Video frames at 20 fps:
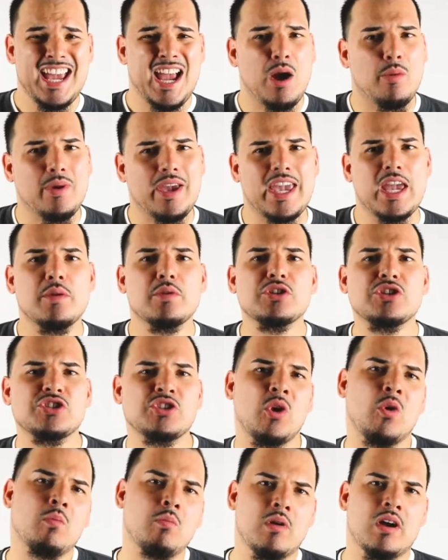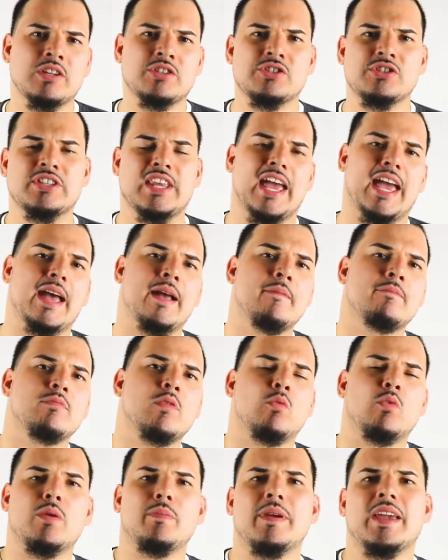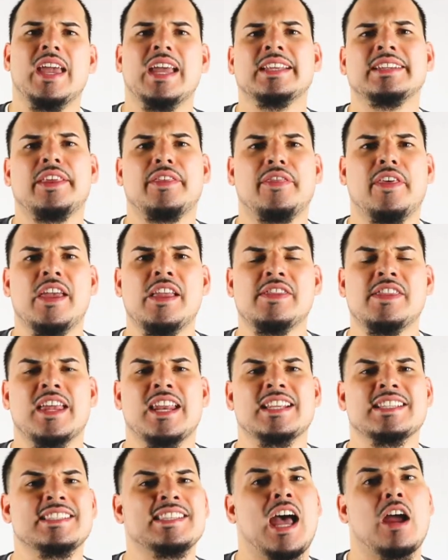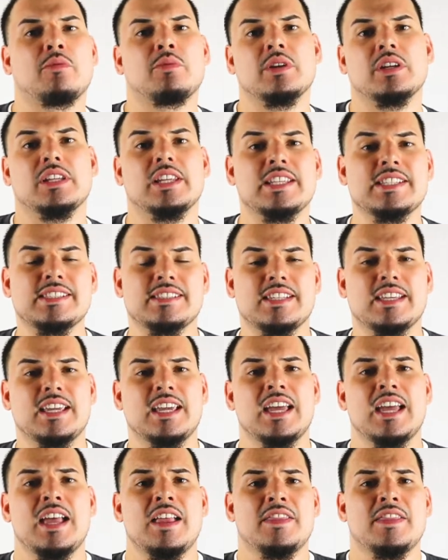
And we hear it so much that we begin to think that it's not realistic,